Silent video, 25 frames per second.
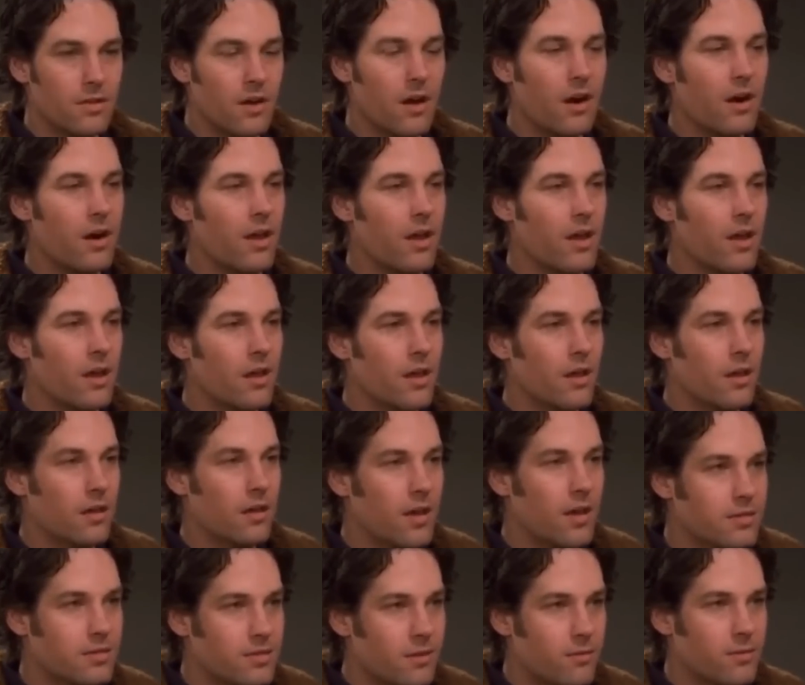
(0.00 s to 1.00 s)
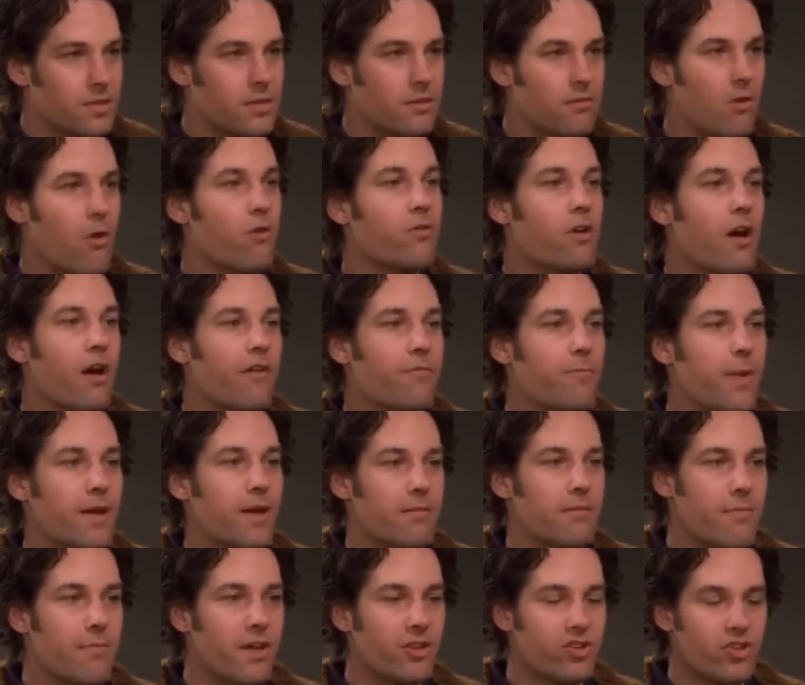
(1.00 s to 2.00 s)
sorry. I guess I was thrown off by
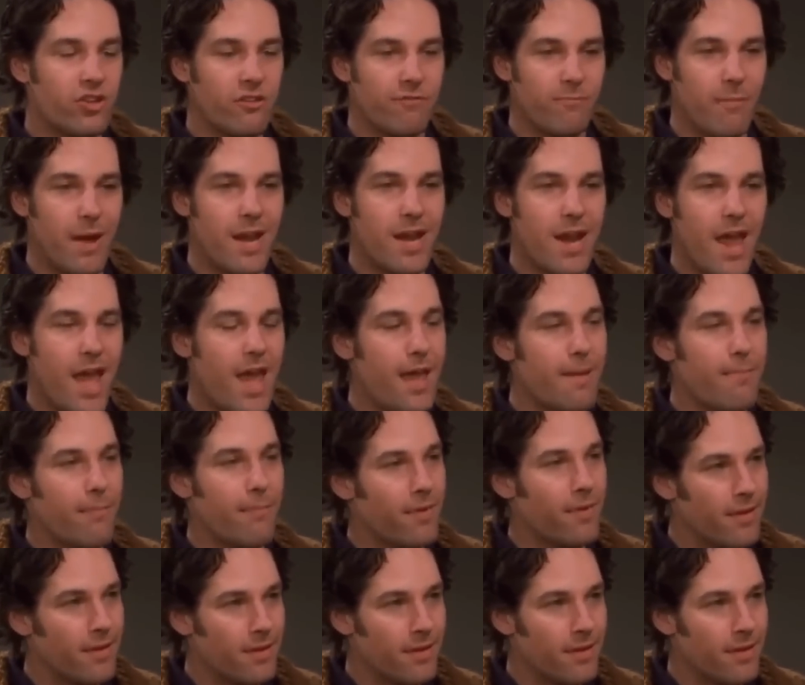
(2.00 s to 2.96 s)
the mention of my name.